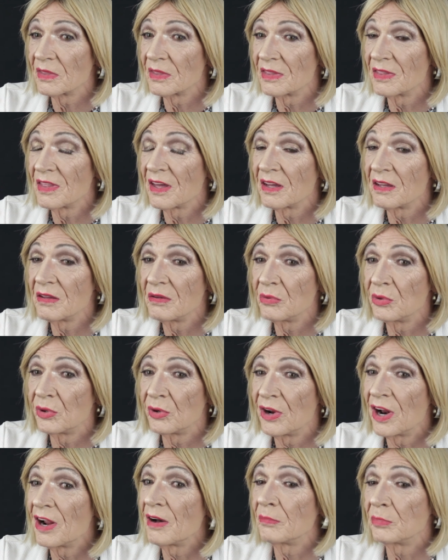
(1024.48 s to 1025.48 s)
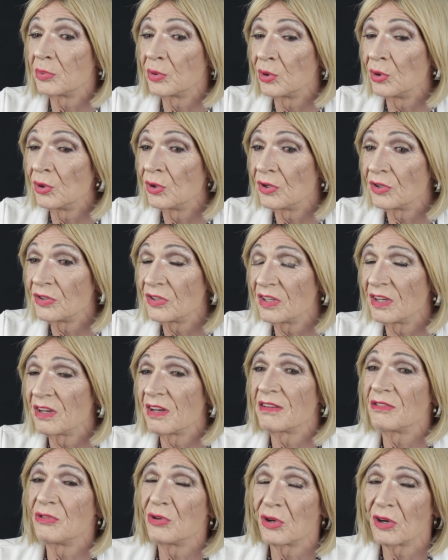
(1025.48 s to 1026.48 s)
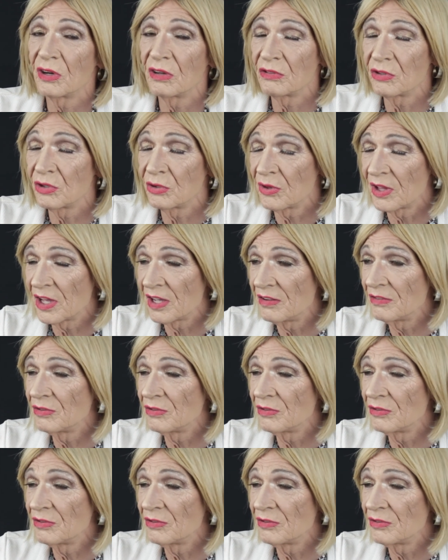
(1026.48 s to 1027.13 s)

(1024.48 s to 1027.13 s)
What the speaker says: they were in uproar. Yeah, you can't do that.